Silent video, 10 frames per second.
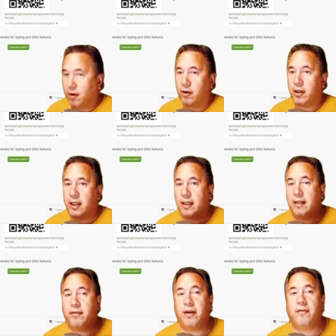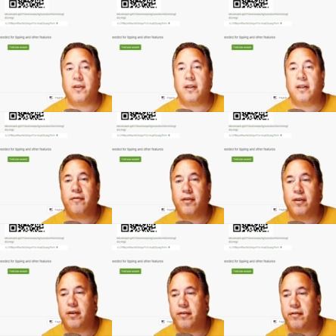Or you can, if you have to, if
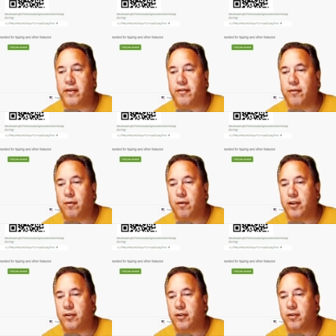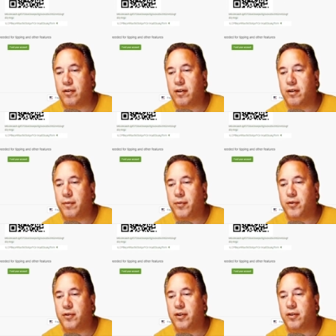you if you have the wallet on your
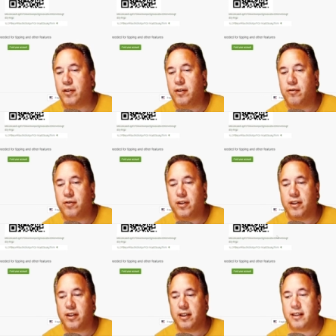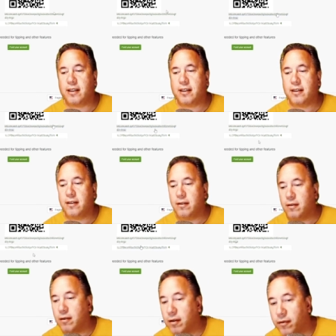computer, you can use this link.
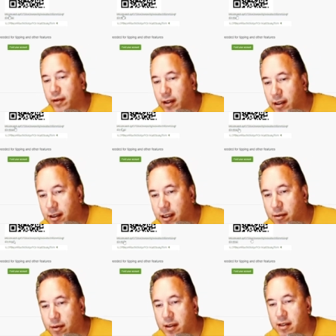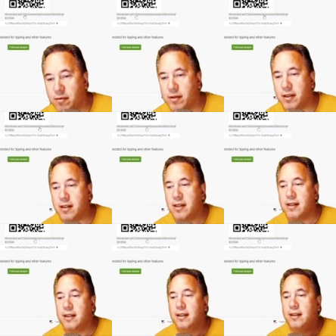I think it's this one, this one,
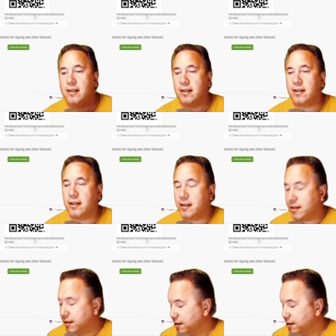this link.